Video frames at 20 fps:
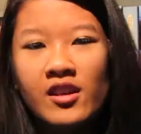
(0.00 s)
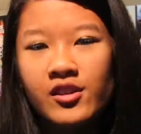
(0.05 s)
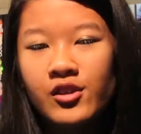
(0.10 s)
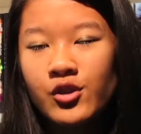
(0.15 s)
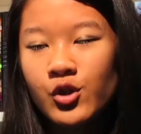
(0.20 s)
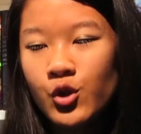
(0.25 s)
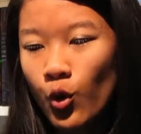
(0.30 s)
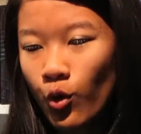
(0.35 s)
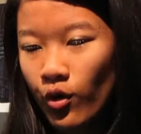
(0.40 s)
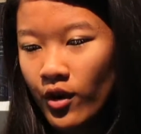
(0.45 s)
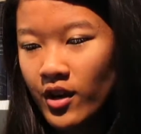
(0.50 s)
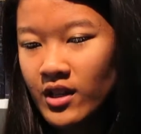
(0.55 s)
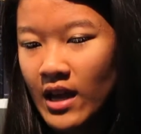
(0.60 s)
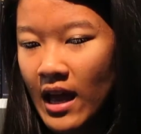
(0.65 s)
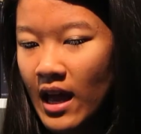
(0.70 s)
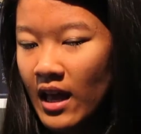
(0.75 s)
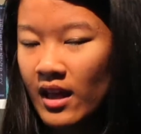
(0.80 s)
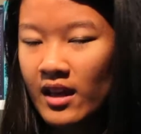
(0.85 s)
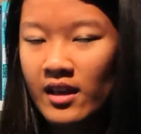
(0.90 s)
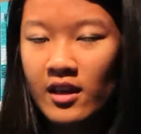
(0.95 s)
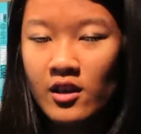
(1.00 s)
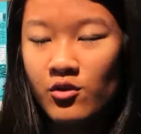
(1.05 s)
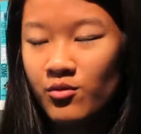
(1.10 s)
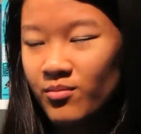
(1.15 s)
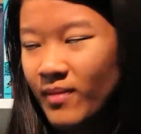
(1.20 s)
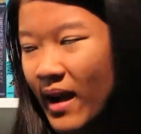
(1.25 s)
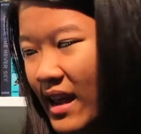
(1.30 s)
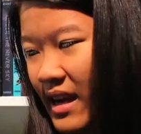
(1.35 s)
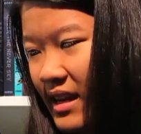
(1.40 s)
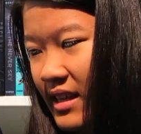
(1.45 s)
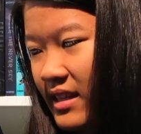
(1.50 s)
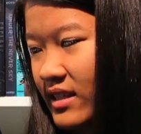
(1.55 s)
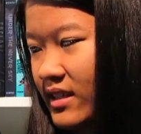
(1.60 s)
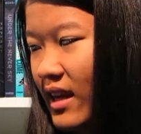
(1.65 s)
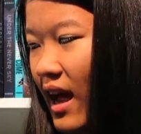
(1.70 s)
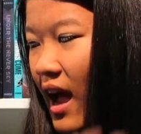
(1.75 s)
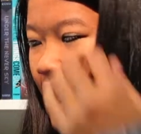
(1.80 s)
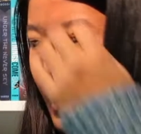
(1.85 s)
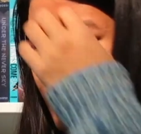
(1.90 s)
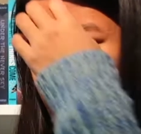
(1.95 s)
His storytelling, his writing
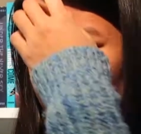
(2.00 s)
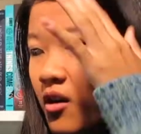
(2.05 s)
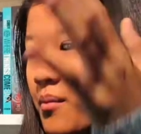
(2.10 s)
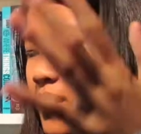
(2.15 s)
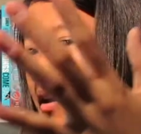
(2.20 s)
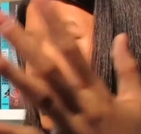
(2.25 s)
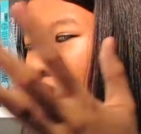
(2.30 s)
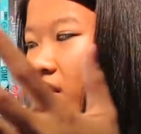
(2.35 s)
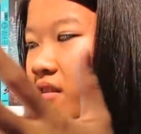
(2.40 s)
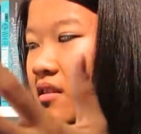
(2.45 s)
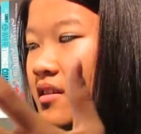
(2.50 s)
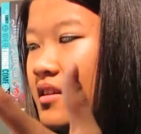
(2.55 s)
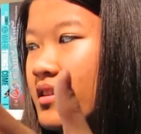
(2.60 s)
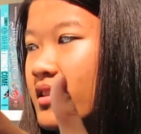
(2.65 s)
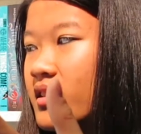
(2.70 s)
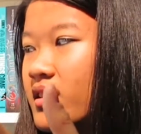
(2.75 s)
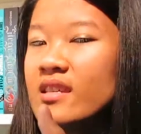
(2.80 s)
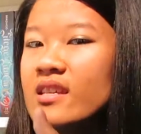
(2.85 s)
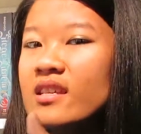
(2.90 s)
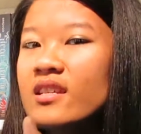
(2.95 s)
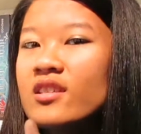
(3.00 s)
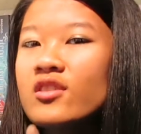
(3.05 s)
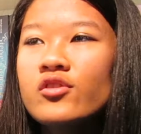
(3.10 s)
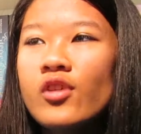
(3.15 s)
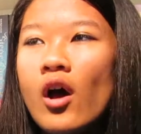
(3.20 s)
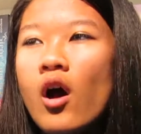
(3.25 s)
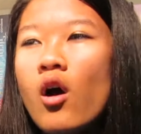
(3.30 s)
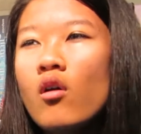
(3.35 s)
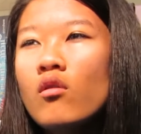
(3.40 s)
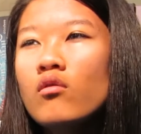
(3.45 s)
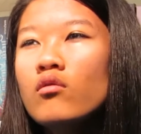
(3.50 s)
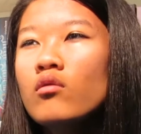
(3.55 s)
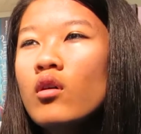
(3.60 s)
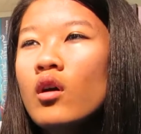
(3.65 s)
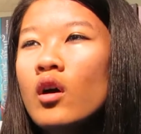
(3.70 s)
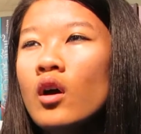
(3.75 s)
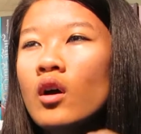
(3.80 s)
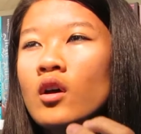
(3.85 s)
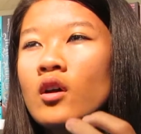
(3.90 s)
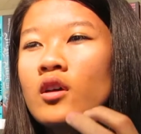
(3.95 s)
style, oh my goodness. He's so
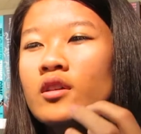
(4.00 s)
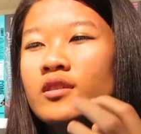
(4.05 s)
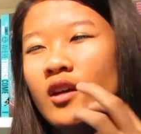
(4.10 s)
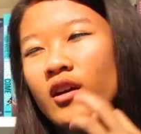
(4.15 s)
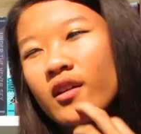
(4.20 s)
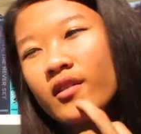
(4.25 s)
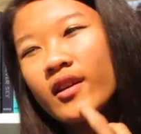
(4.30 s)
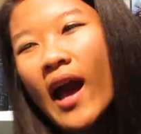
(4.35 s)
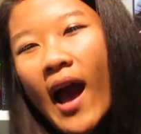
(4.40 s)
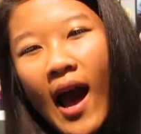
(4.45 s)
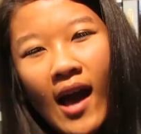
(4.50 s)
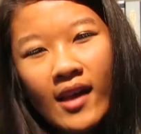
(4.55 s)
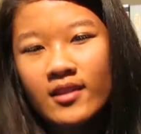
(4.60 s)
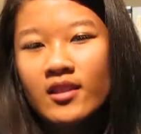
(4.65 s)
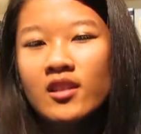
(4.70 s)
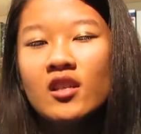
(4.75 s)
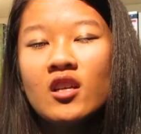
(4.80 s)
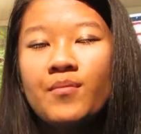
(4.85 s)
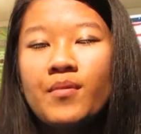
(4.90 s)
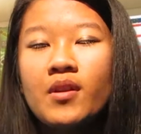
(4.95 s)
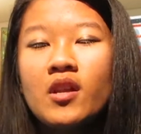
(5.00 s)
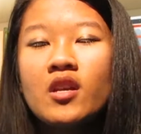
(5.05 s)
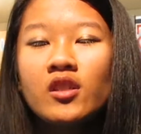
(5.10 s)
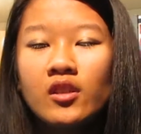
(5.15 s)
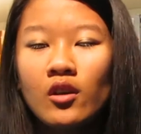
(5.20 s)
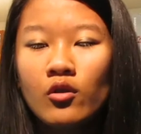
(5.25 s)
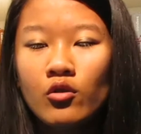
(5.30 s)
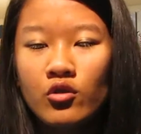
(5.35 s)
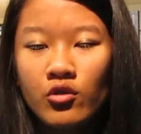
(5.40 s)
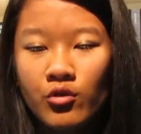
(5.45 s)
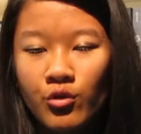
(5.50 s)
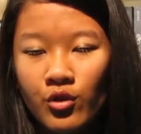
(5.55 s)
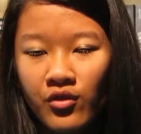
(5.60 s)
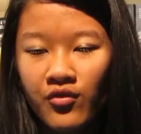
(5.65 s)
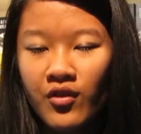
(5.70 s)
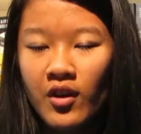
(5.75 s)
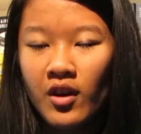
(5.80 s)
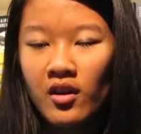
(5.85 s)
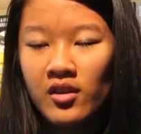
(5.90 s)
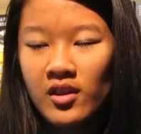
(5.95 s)
sarcastic, but he's so
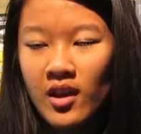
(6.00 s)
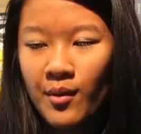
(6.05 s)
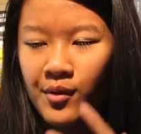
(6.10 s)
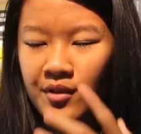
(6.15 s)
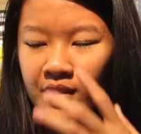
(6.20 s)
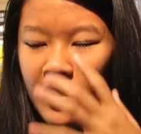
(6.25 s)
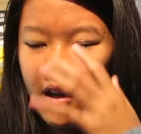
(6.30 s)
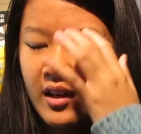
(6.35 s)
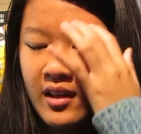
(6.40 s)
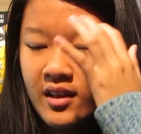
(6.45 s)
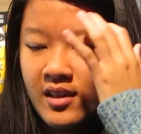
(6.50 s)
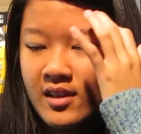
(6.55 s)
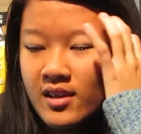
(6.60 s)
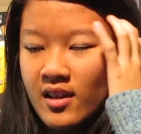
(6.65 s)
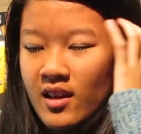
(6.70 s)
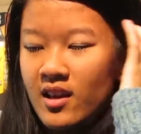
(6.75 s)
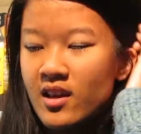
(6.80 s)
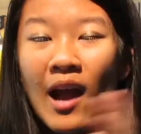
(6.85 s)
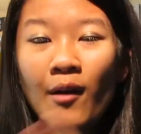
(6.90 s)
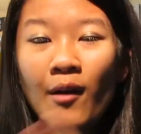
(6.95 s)
truthful simultaneously.